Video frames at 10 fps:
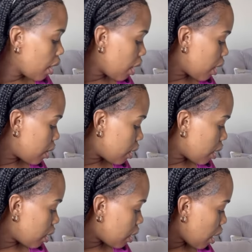And
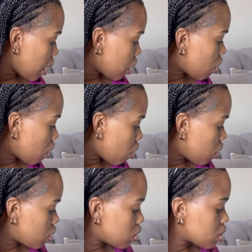then I
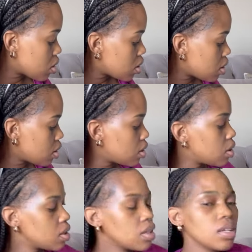got,
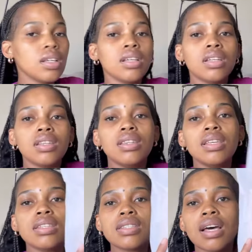
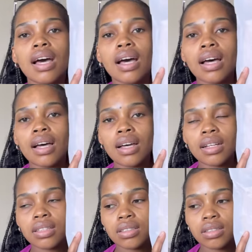these
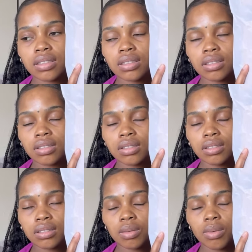are,
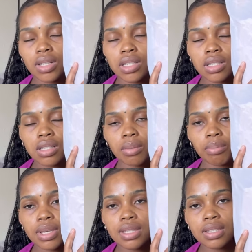what's this thing,
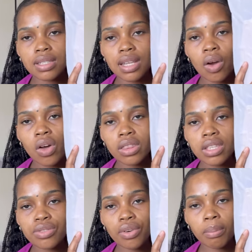pieces. I got
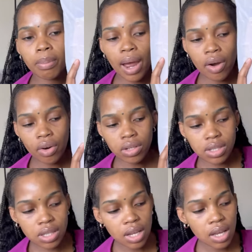these from Pirate.
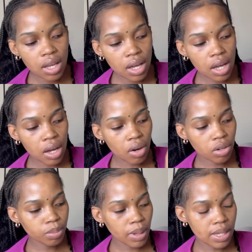I
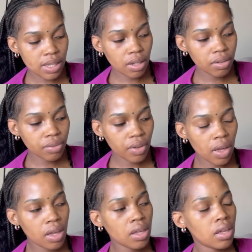got myself a